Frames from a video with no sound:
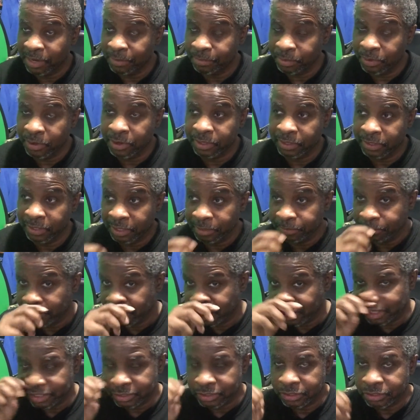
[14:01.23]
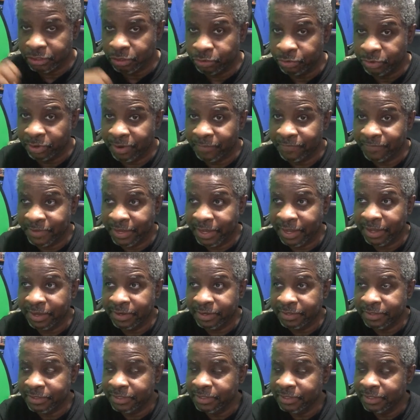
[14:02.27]
parking lot. He probably gonna throw you in a
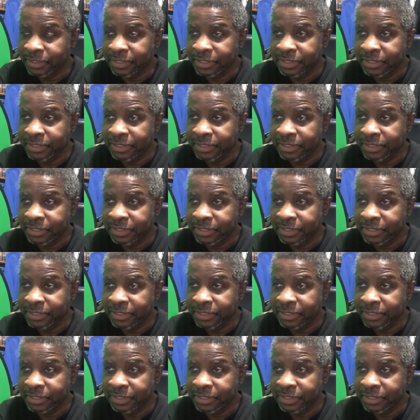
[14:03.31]
van